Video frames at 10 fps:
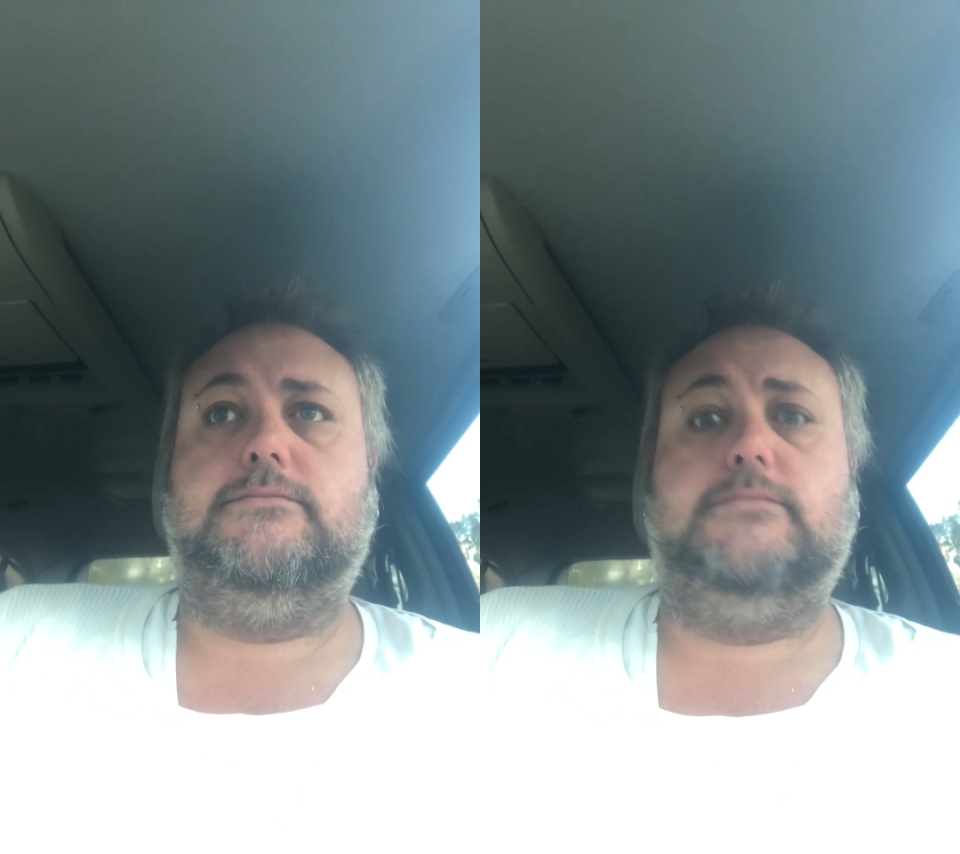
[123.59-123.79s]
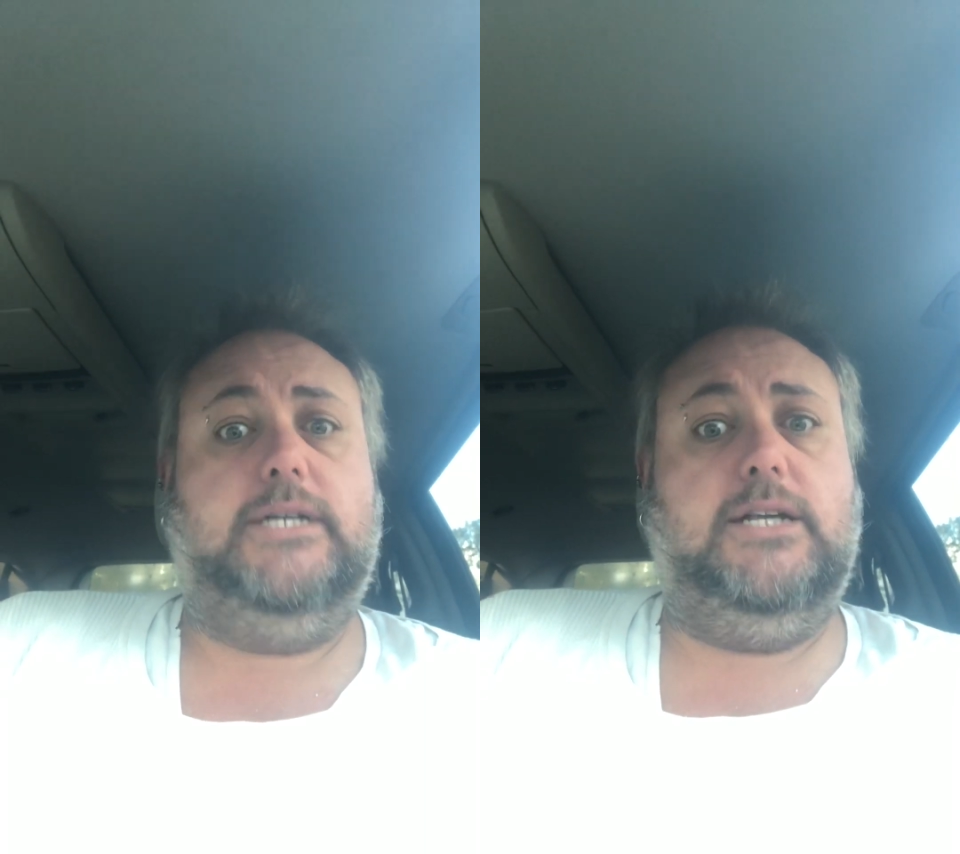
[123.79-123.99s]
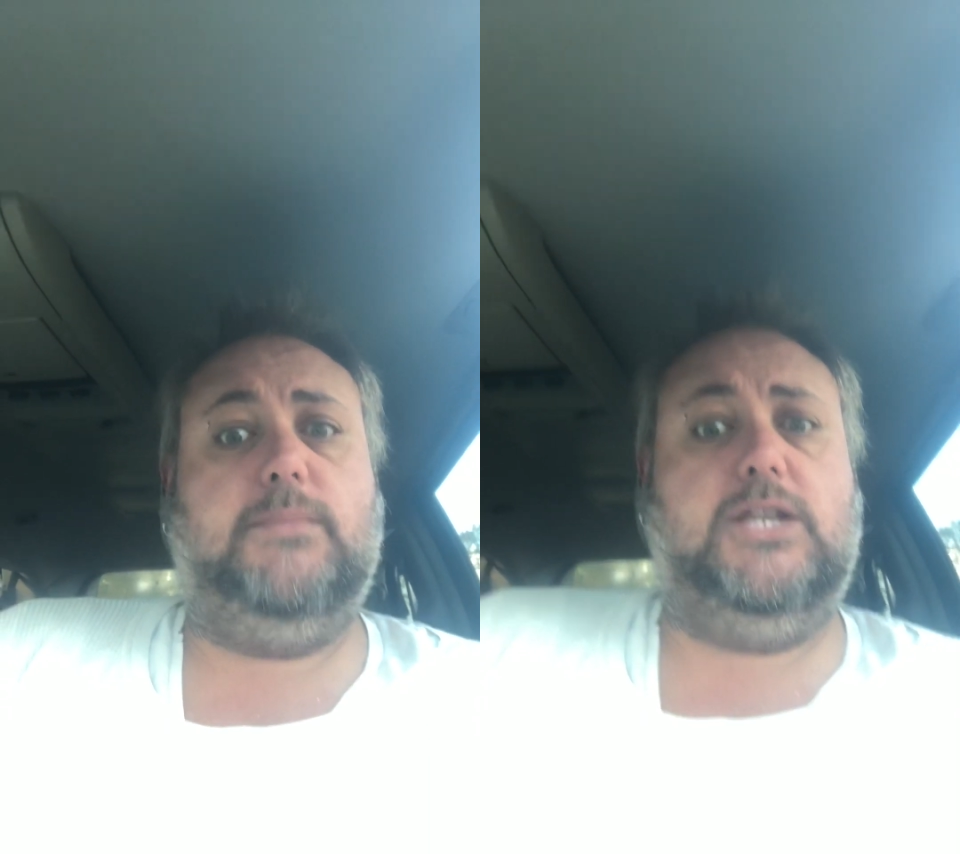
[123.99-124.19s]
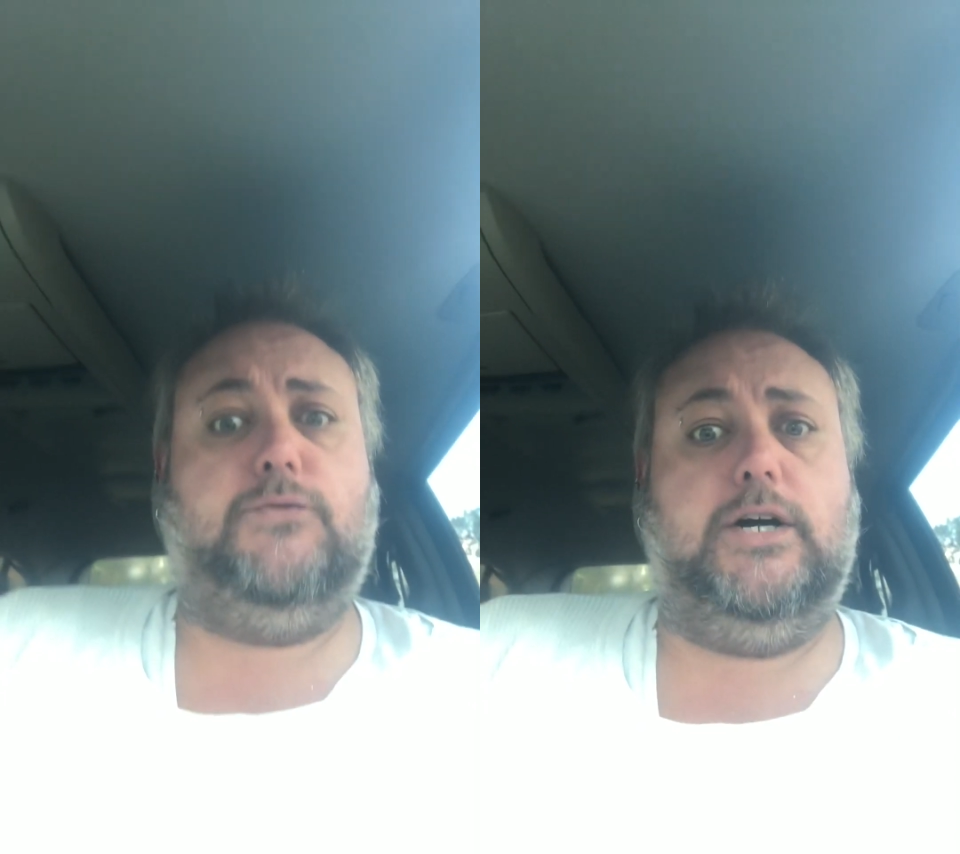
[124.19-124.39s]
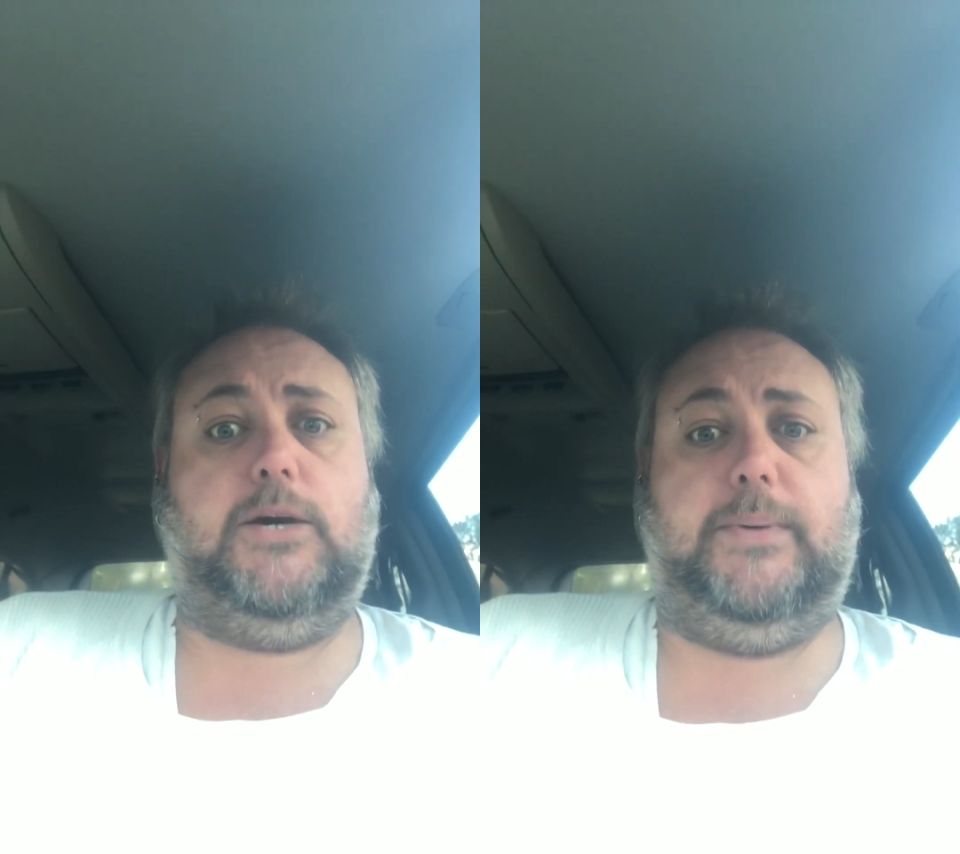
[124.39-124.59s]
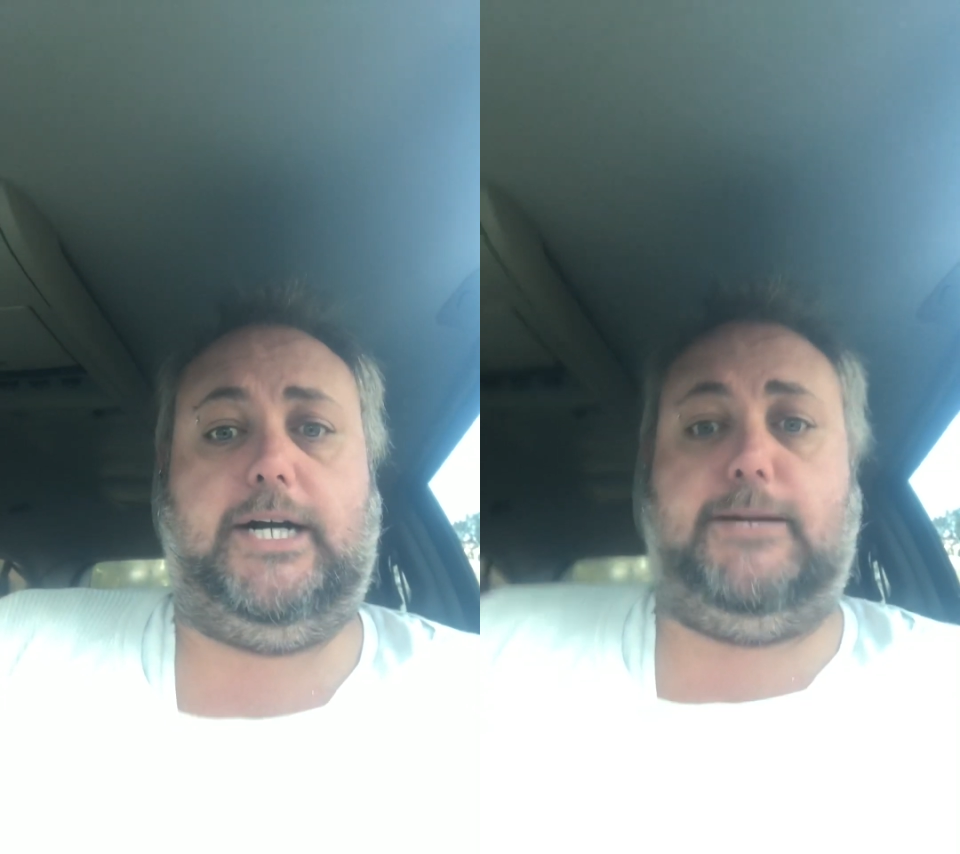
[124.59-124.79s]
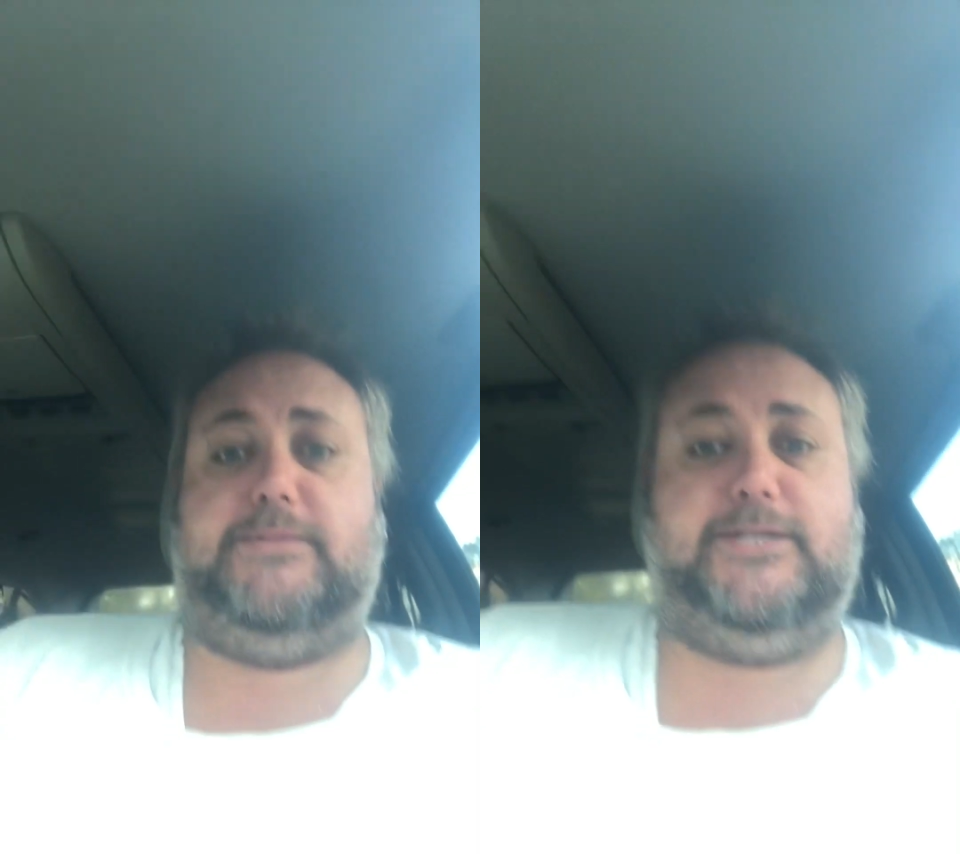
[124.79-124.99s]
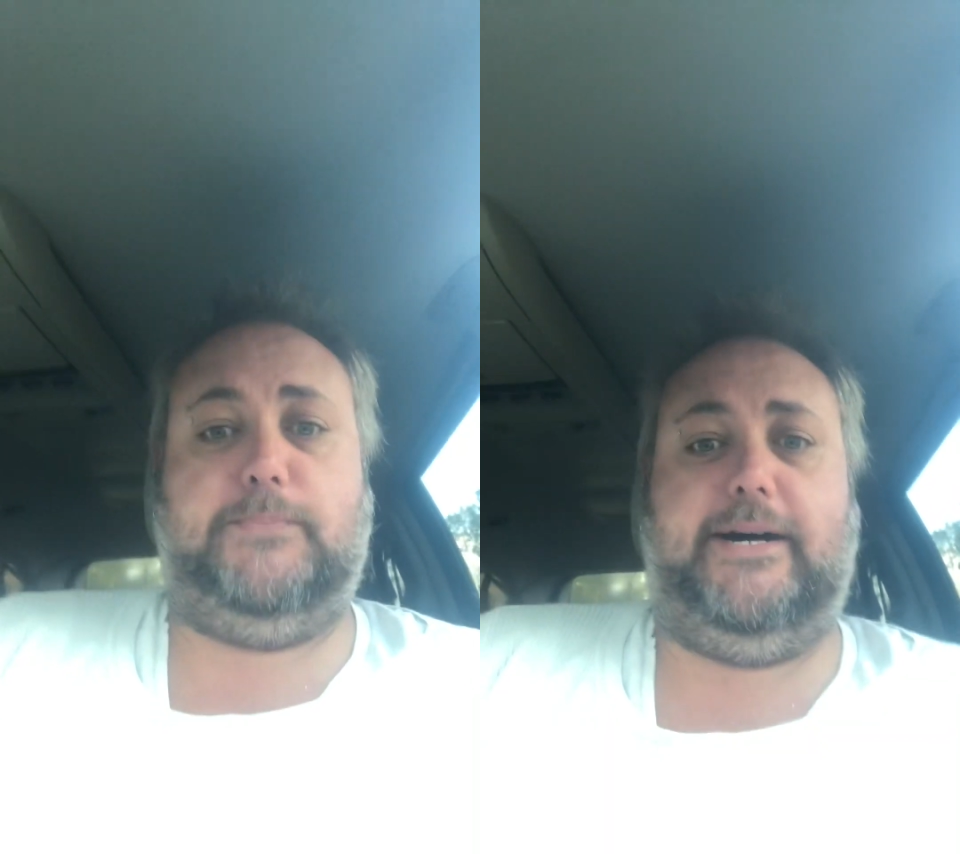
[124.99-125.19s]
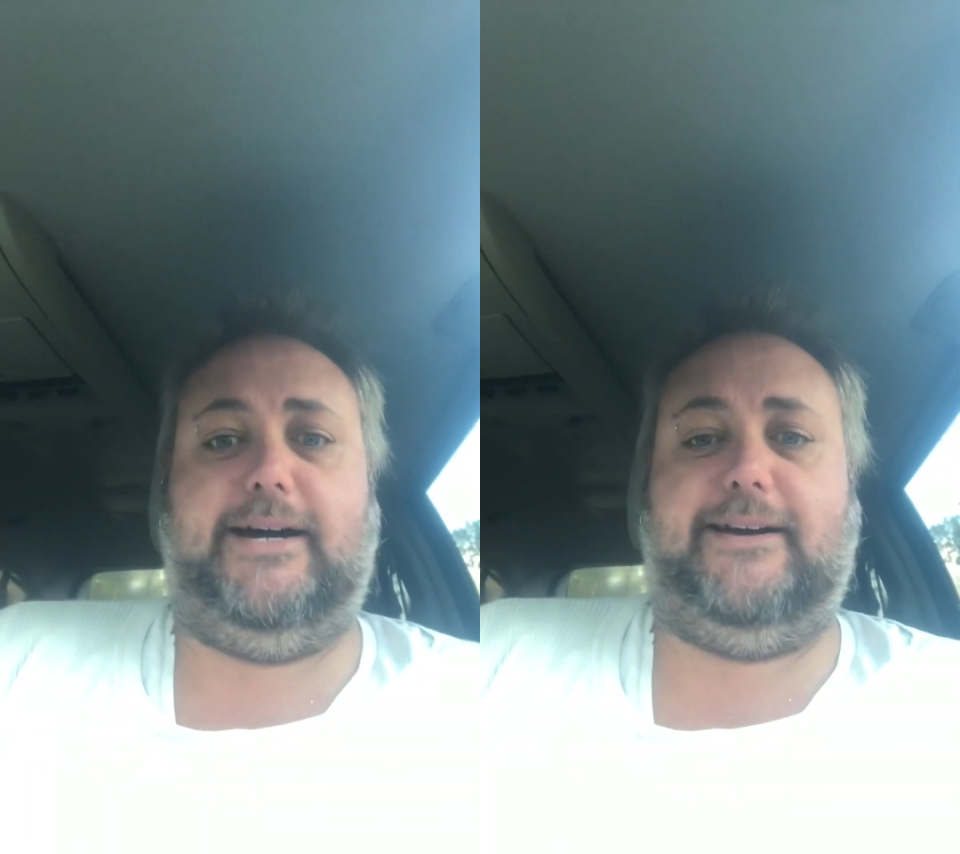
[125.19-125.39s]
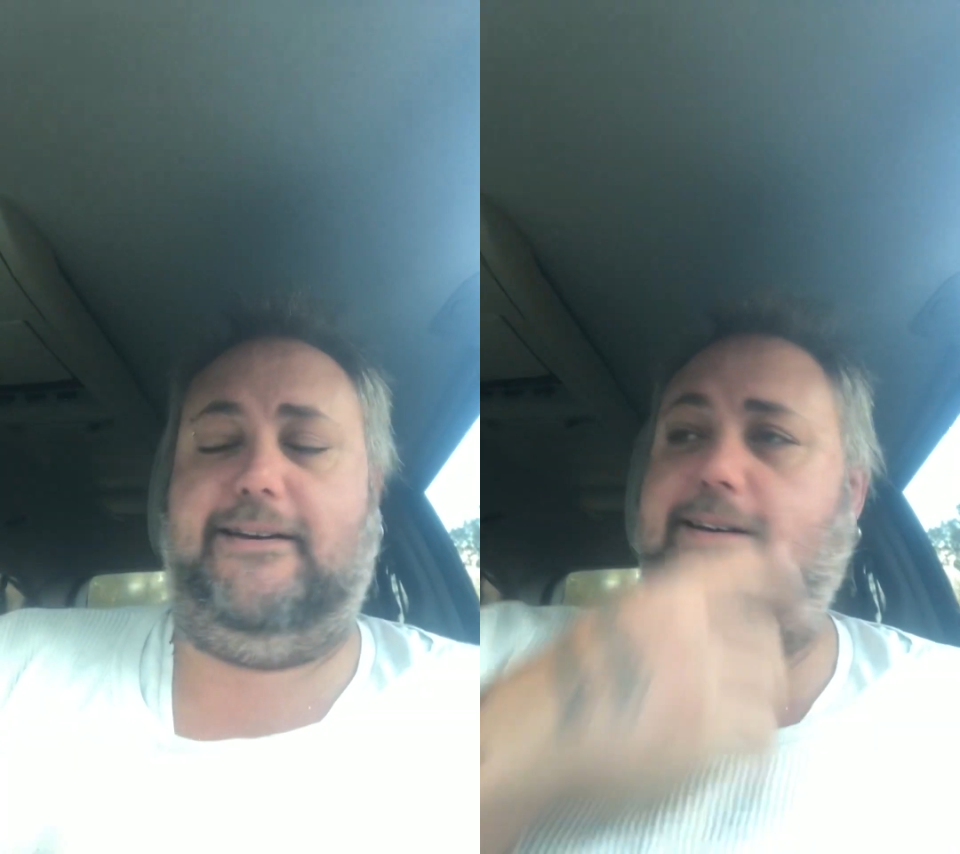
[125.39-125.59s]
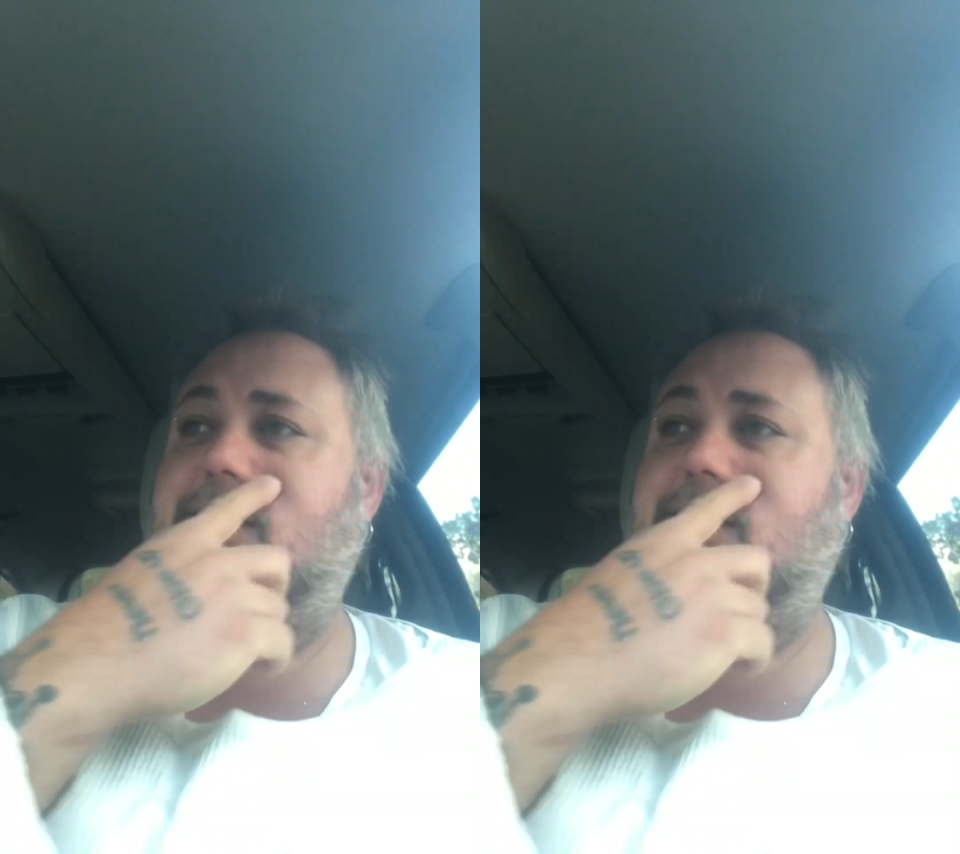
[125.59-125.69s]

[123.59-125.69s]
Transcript: another motherfucker pick up this bag